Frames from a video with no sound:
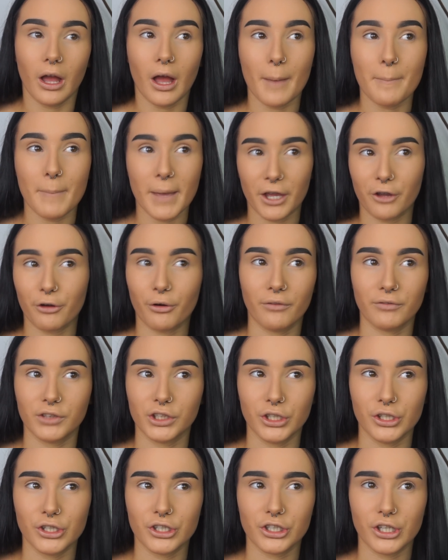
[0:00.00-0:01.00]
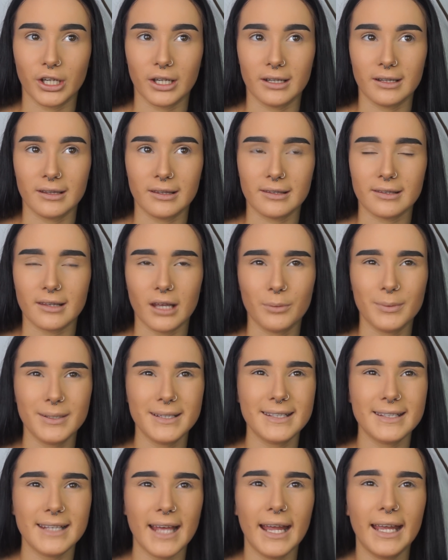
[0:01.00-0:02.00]
Makeup Revolution's, I would
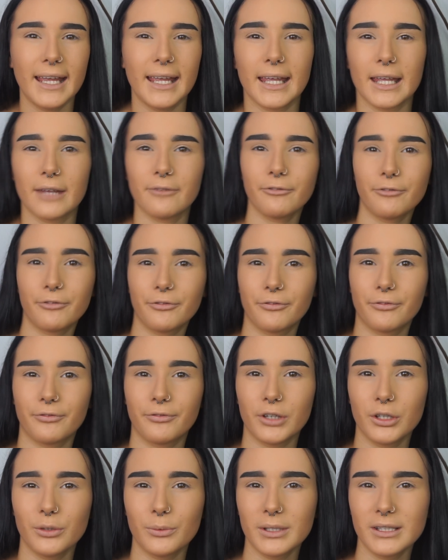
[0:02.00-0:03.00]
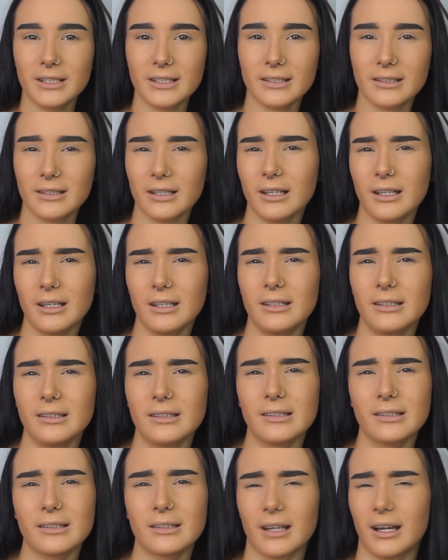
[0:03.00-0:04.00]
say,
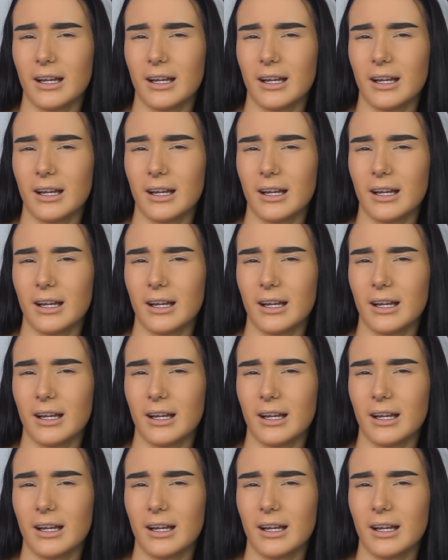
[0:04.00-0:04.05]
influencers.